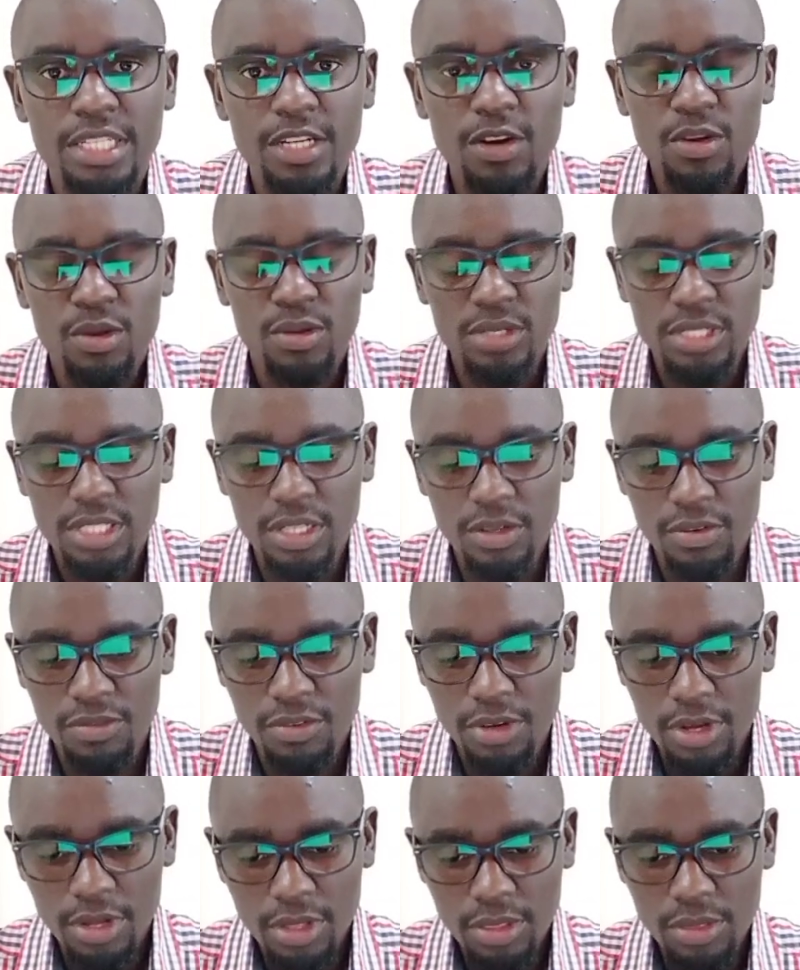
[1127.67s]
Tell yourself
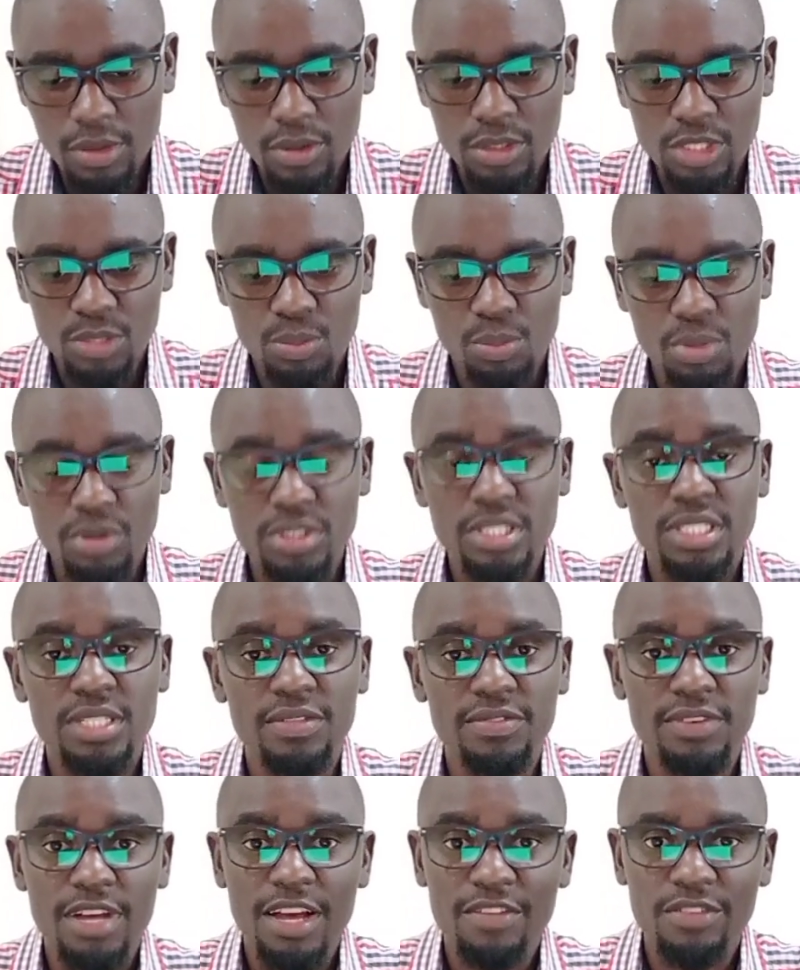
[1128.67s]
those
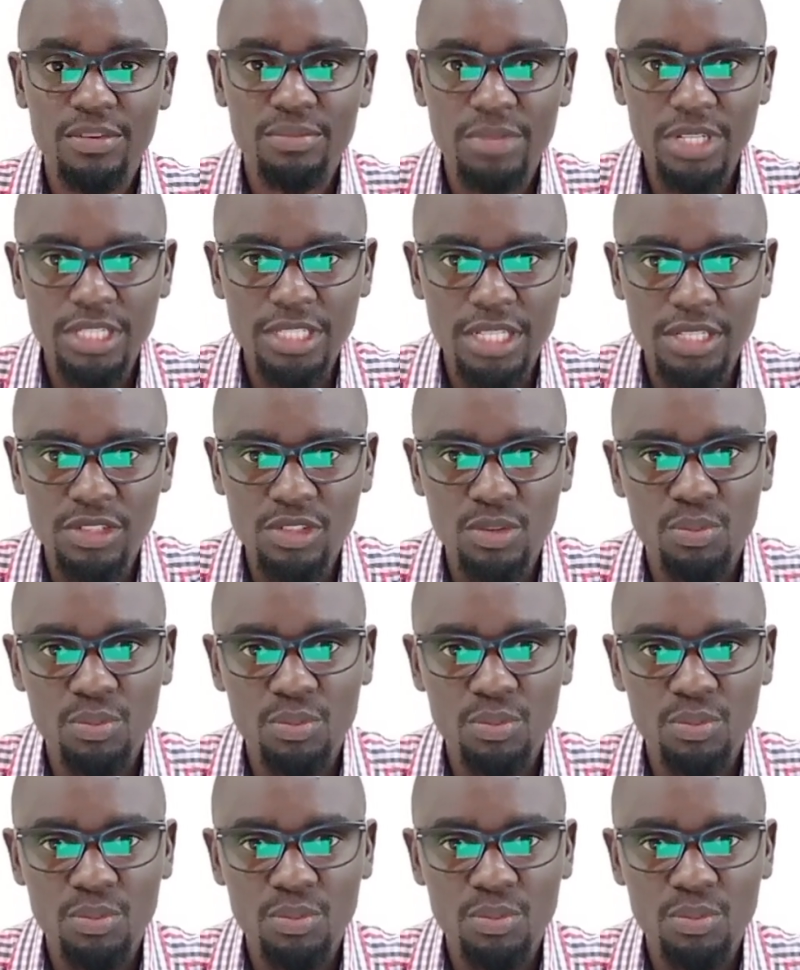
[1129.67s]
positive affirmations.